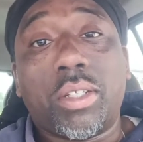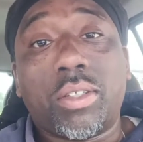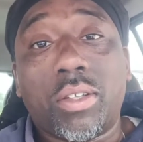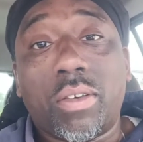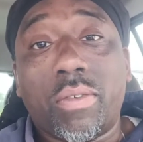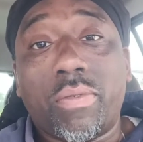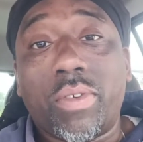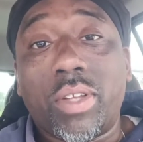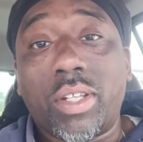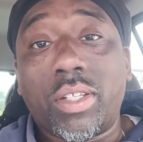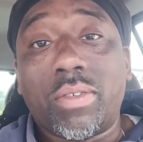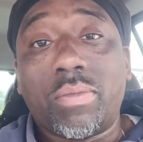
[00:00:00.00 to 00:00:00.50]

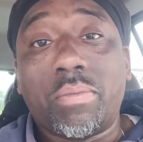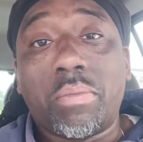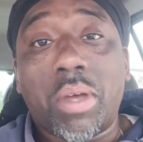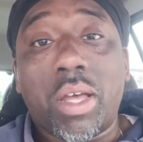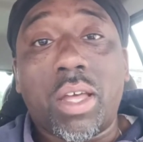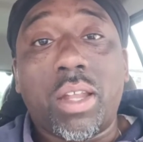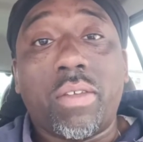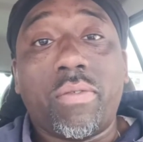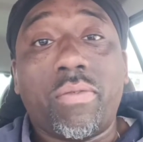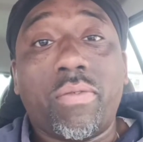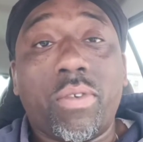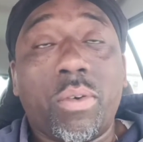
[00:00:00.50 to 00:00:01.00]
offensive mind
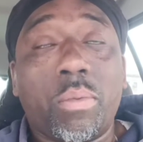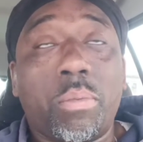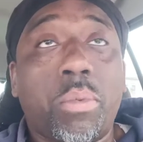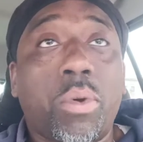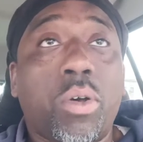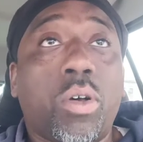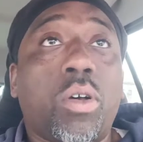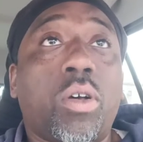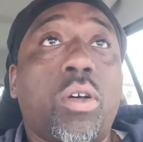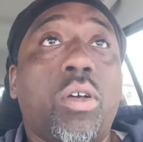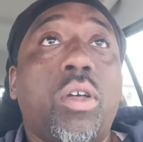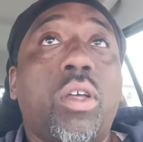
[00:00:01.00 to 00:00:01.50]
in
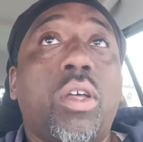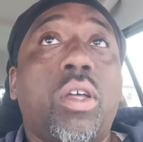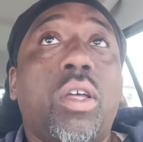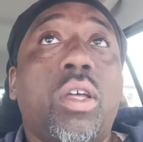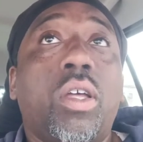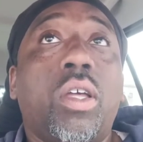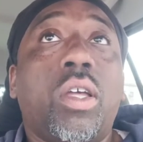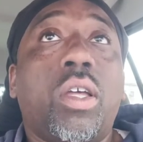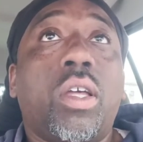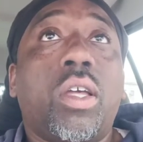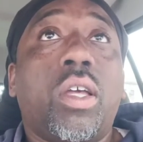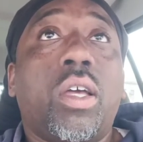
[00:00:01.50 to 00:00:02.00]
football,
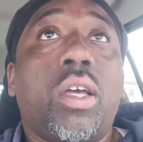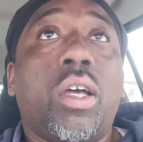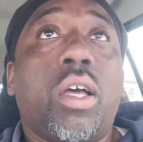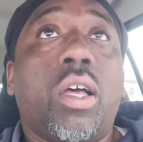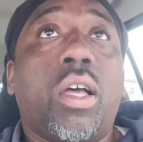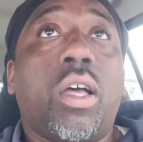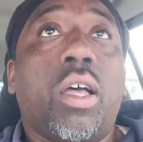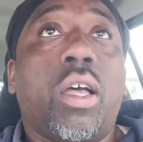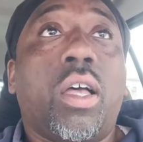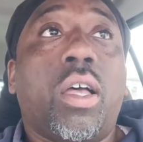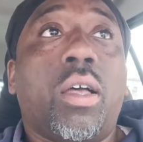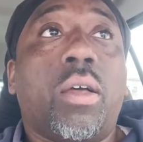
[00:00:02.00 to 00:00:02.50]

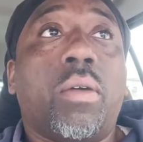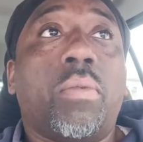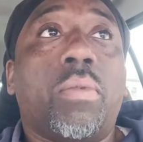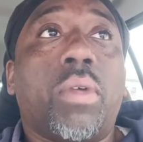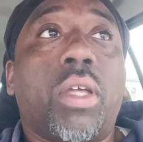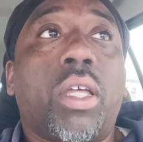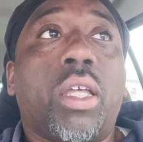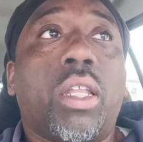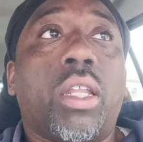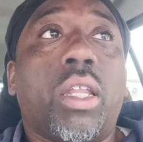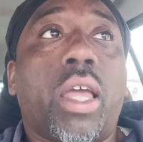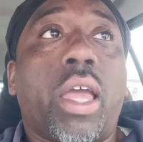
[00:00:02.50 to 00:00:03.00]

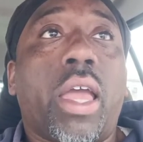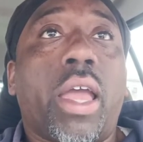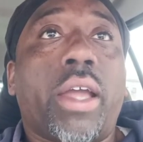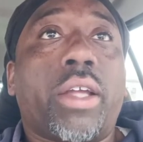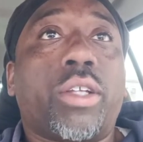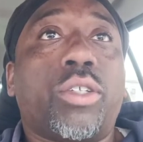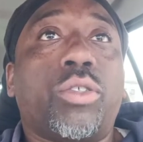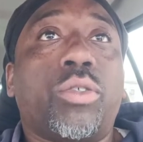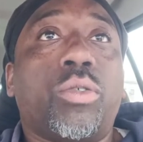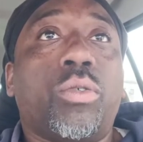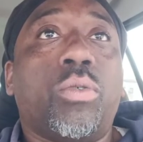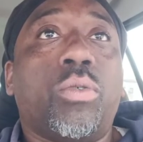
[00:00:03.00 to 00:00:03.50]
an actual